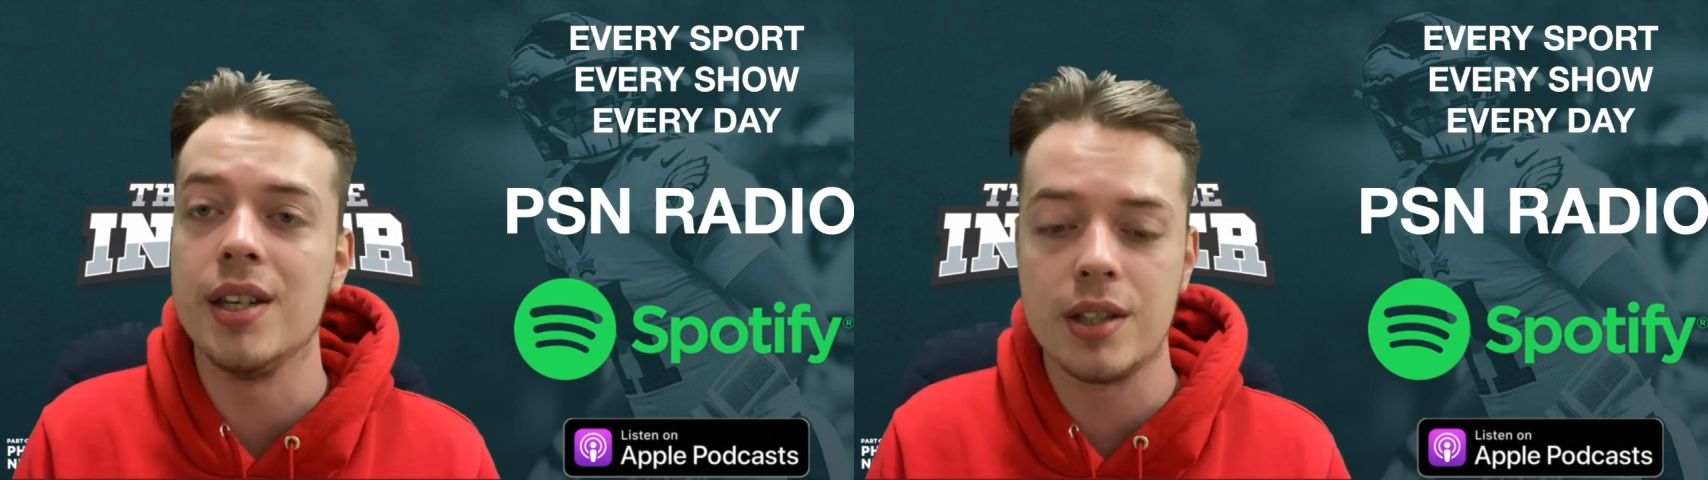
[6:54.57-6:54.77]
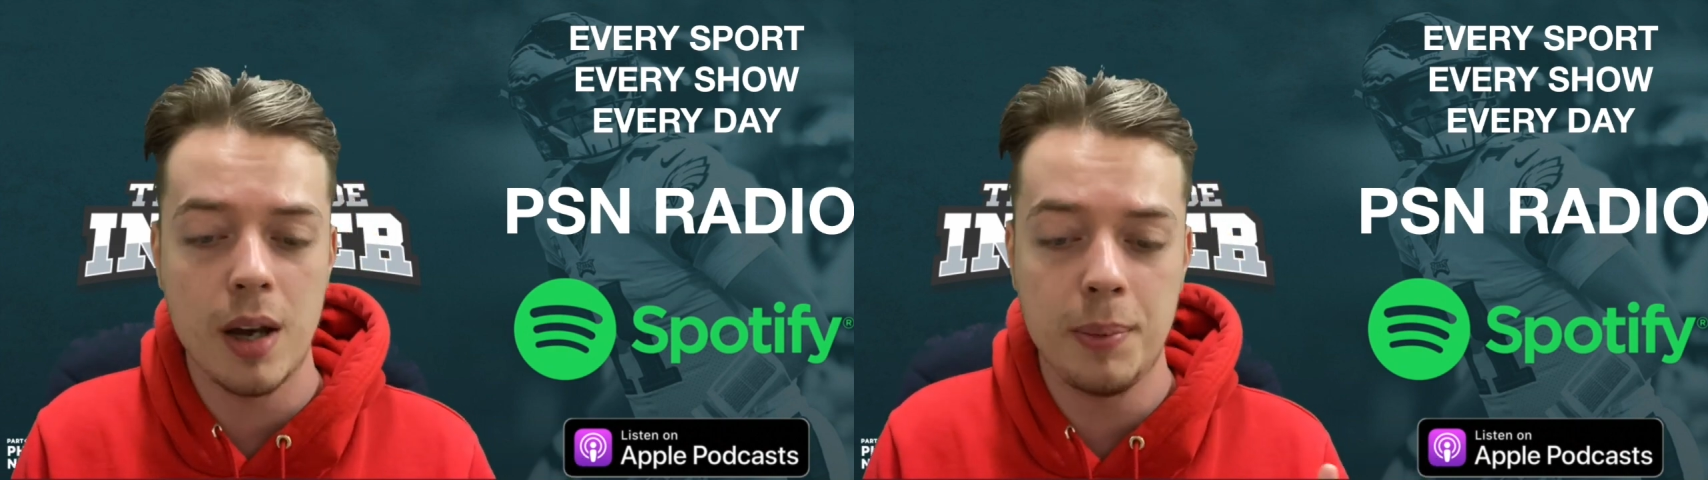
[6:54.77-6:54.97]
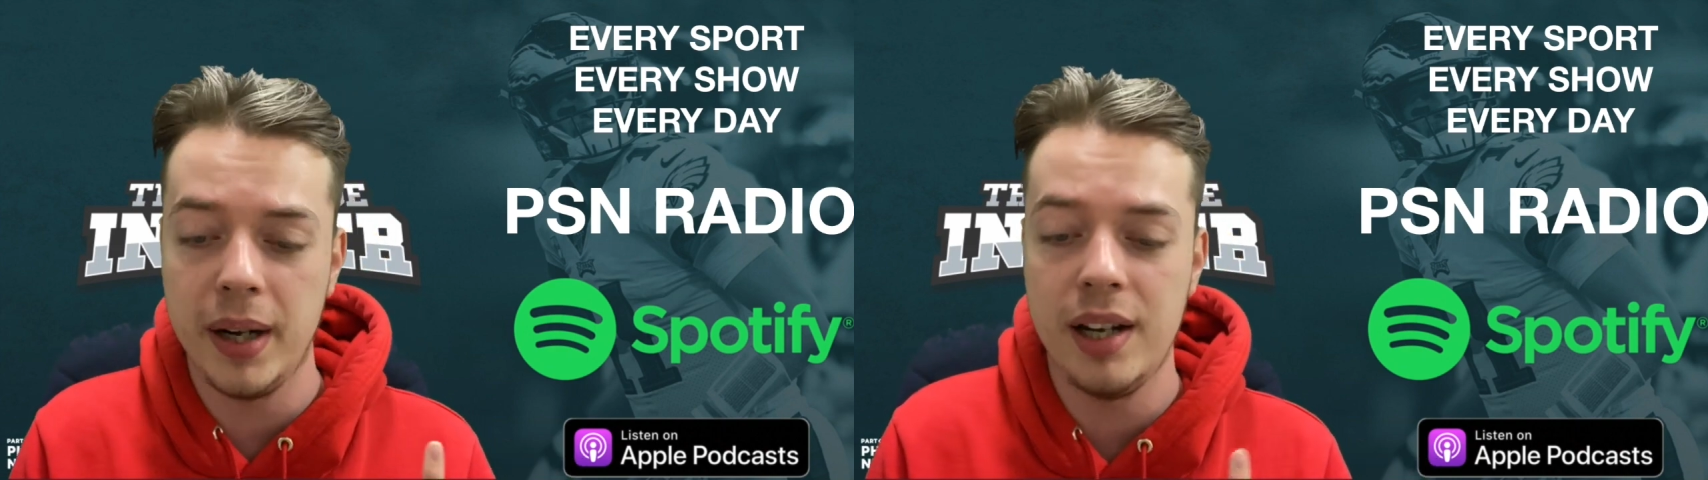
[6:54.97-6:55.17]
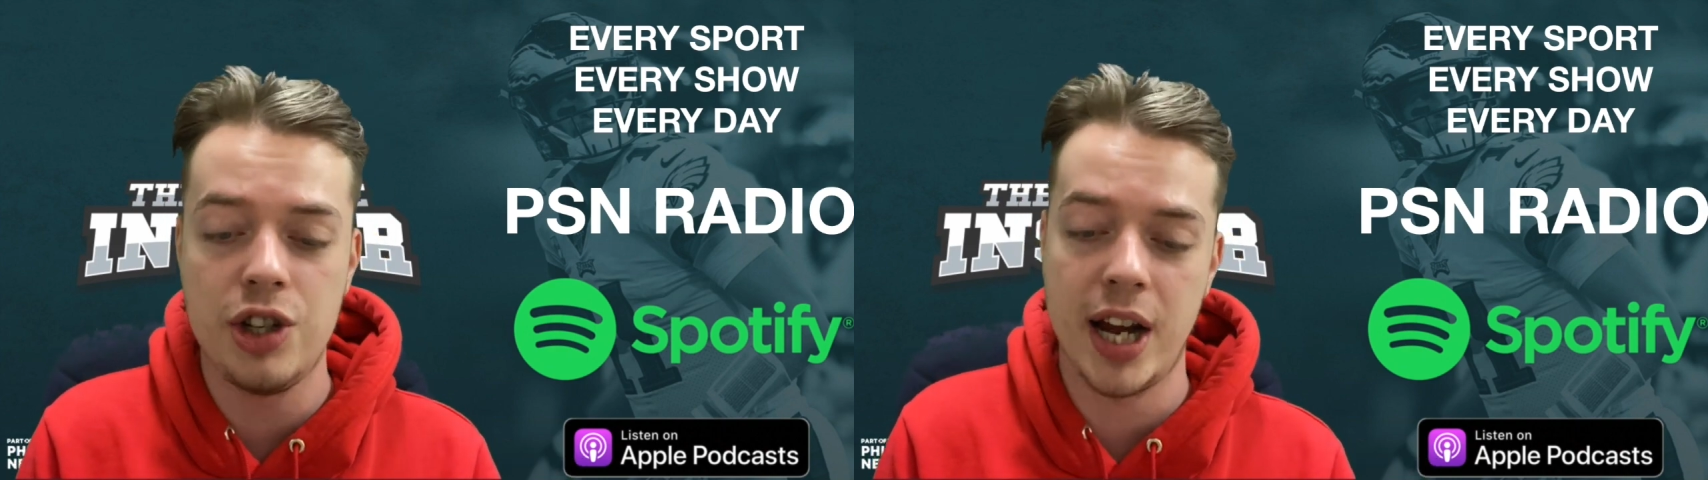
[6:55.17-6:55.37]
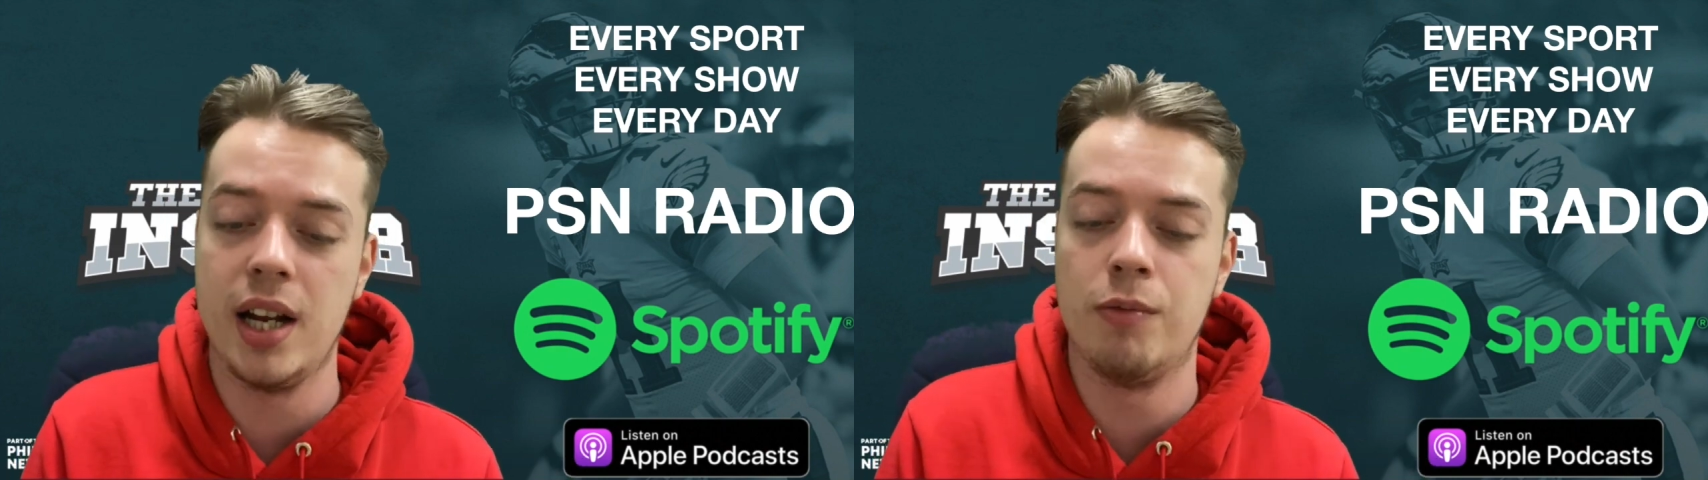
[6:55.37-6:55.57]
Goodwin,
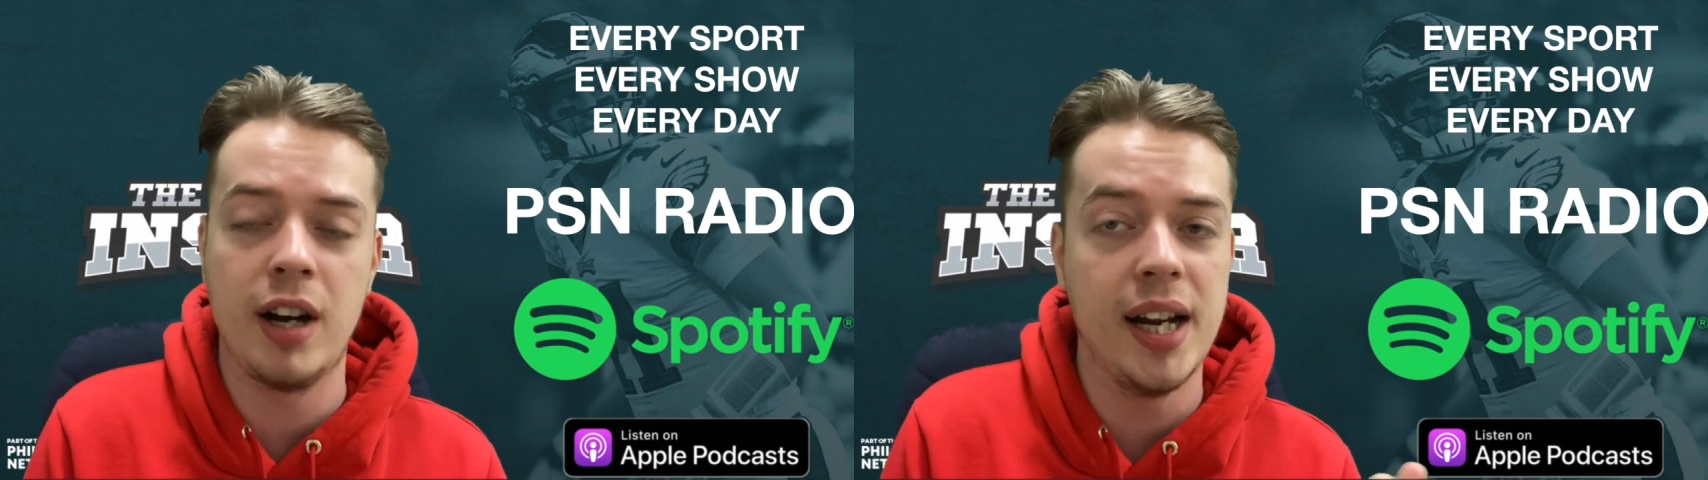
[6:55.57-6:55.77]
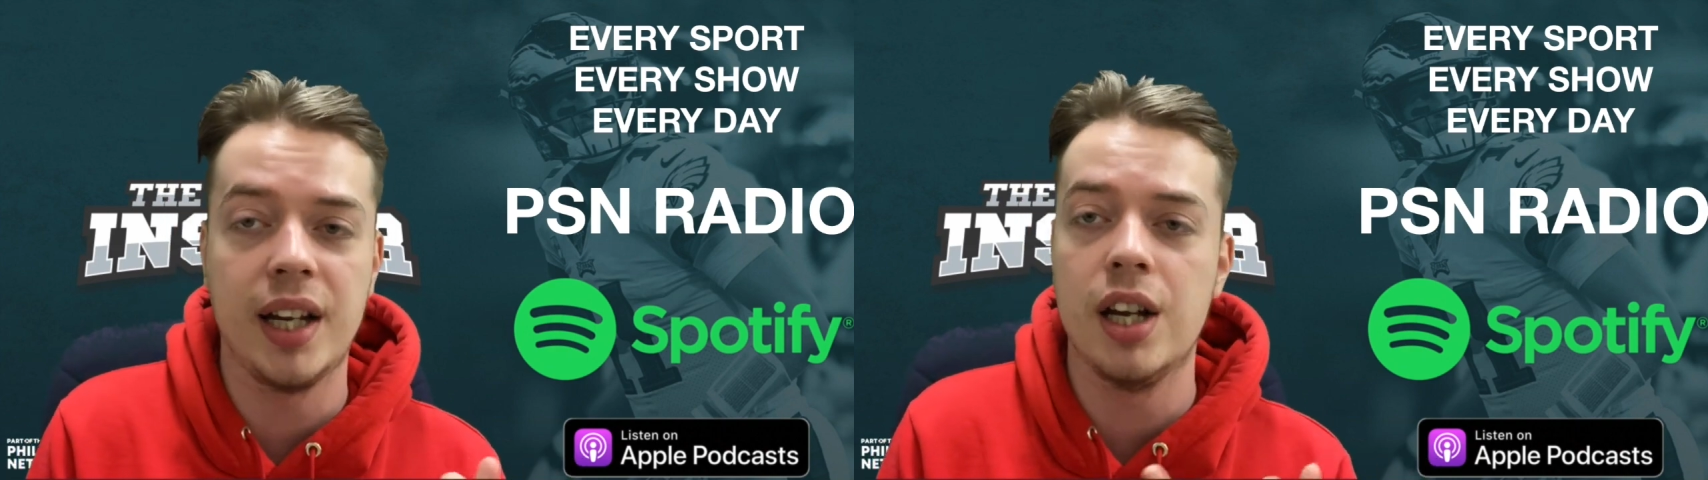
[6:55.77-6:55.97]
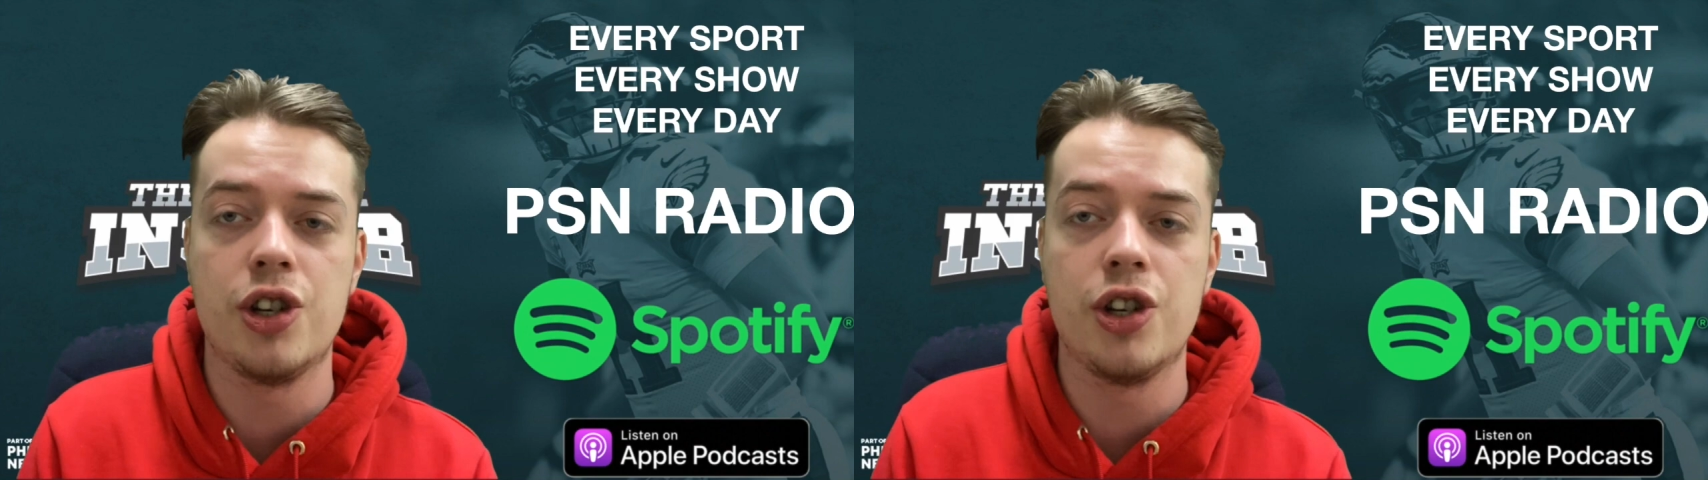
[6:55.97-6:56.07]
Jalen Reagor,